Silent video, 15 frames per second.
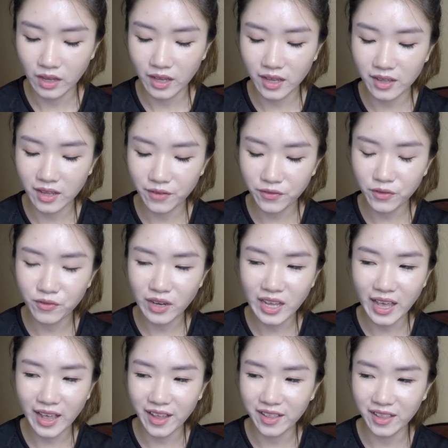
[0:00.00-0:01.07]
It never really
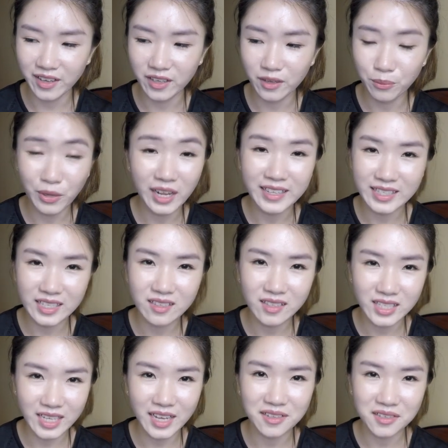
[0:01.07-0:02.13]
had like a pleasant
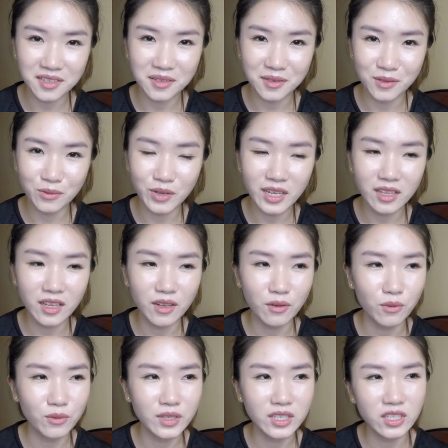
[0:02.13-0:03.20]
scent to it. It
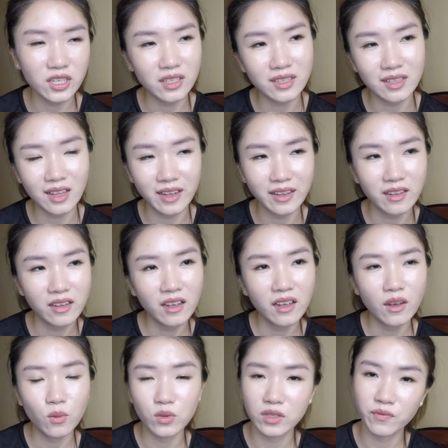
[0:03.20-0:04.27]
always just like
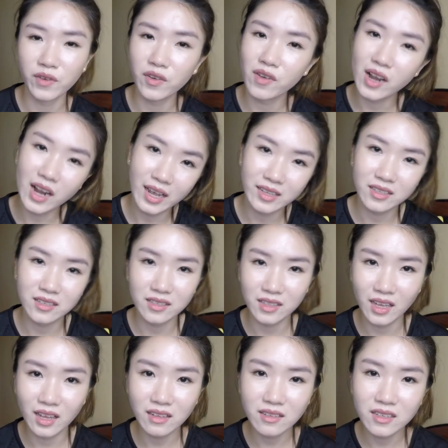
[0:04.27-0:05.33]
was very light
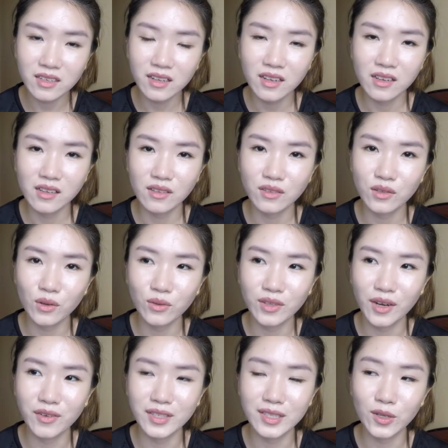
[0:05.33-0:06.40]
scent, so
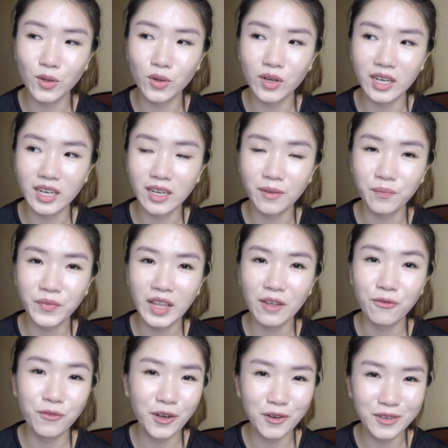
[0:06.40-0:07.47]
there is no um,
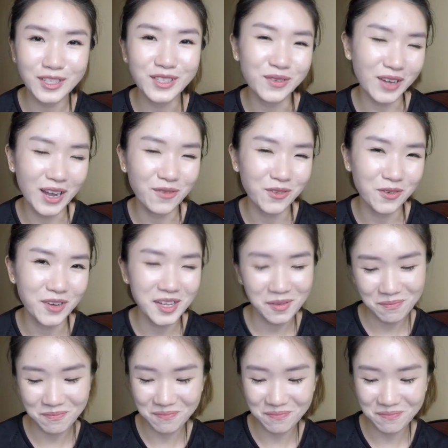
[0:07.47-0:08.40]
fragrance to cover it.